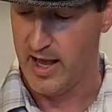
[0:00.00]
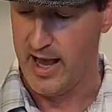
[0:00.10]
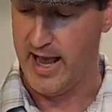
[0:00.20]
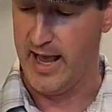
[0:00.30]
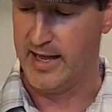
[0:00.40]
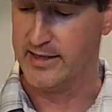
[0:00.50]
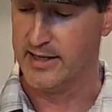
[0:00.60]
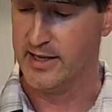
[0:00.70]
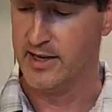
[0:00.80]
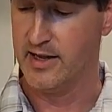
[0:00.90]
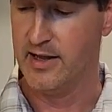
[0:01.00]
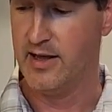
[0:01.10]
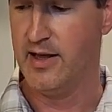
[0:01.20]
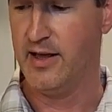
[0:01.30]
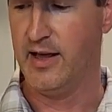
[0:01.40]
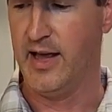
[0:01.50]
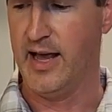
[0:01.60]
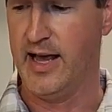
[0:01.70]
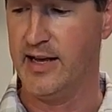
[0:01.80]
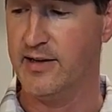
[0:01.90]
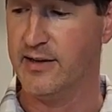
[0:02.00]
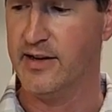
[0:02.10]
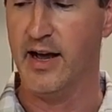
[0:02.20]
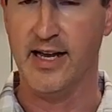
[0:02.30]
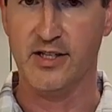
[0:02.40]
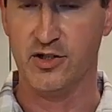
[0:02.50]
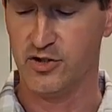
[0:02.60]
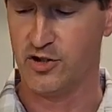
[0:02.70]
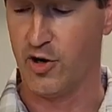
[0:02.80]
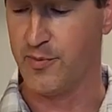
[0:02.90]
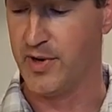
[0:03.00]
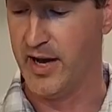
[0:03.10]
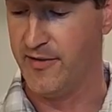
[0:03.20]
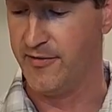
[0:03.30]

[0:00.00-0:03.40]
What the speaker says: and a nice sharp knife.